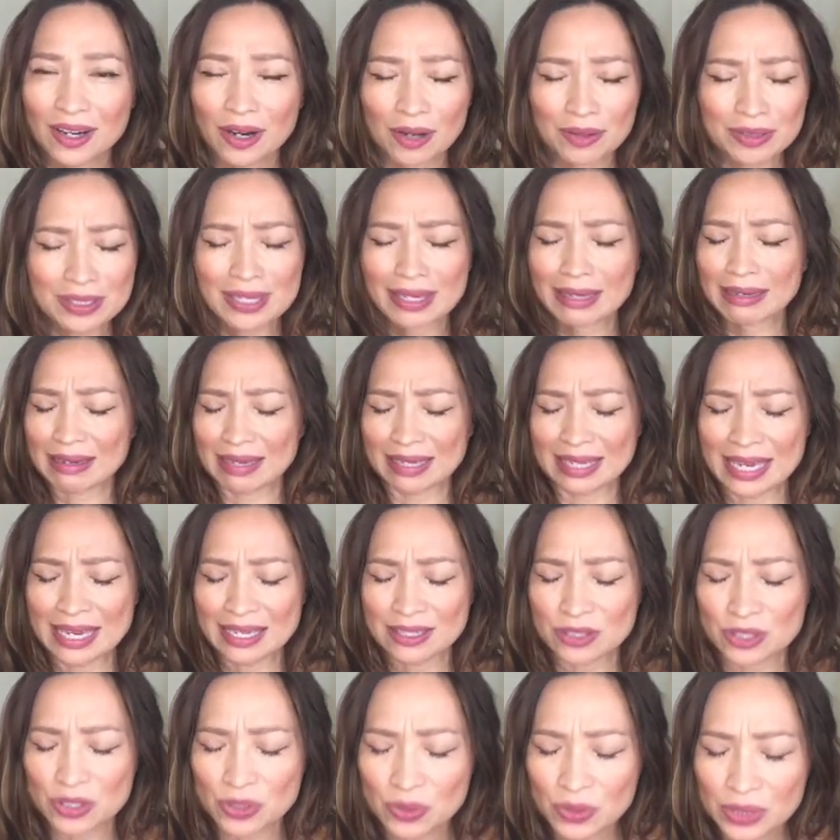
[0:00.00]
I was like, I
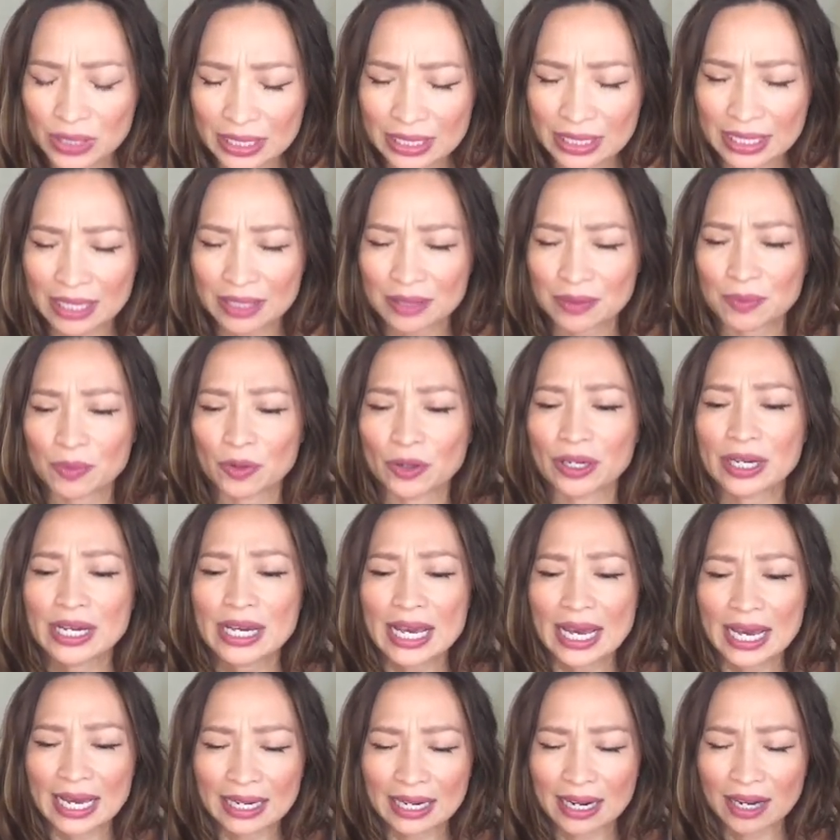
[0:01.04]
can't do it anymore.
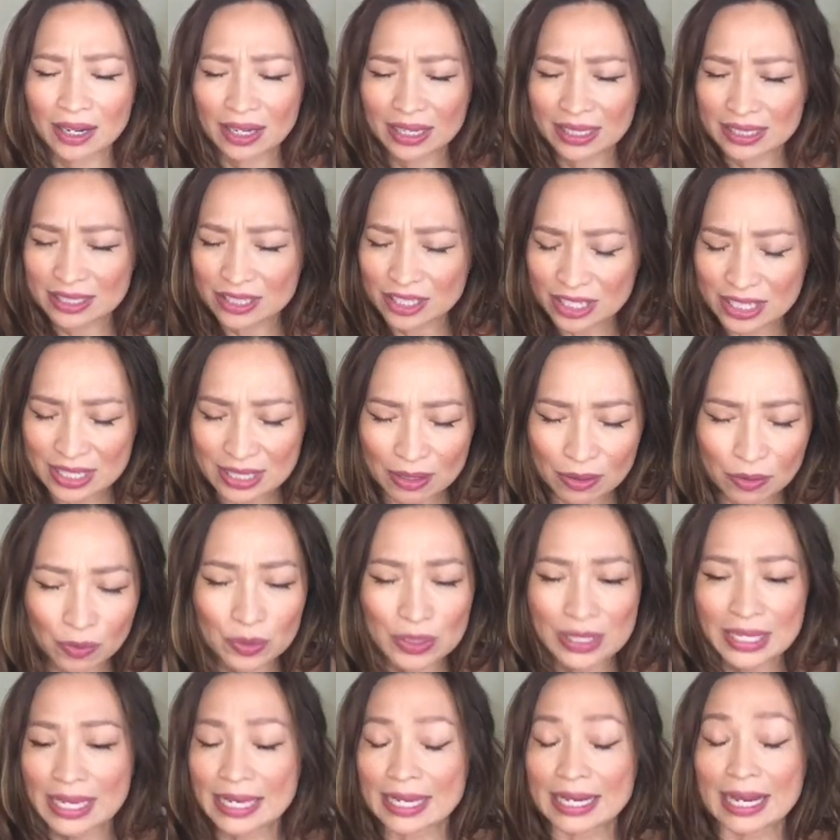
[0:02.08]
And
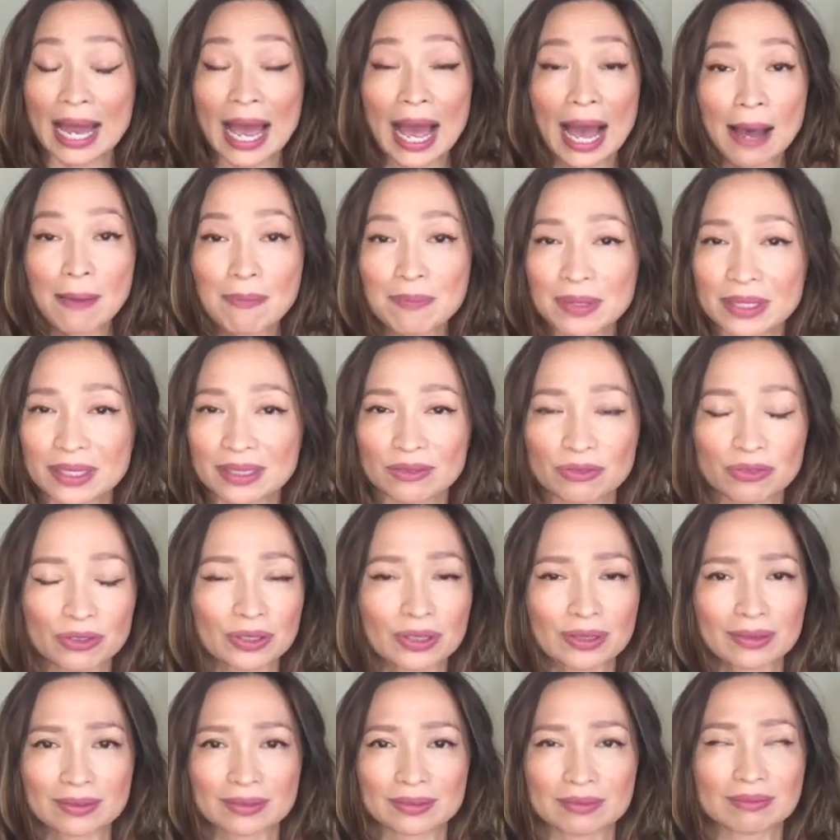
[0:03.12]
it happened
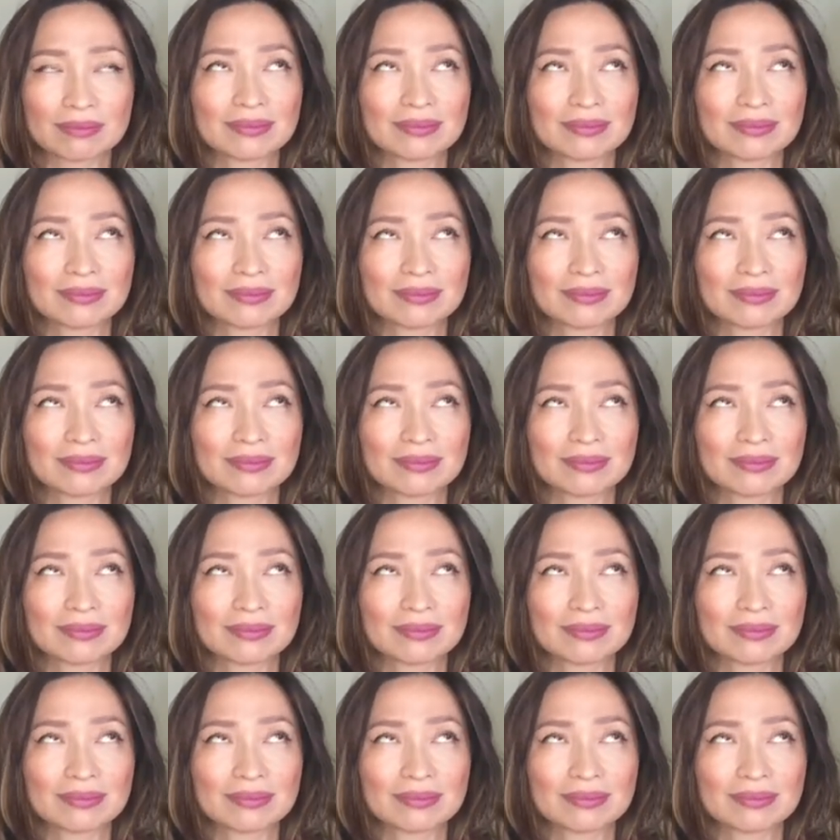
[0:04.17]
for,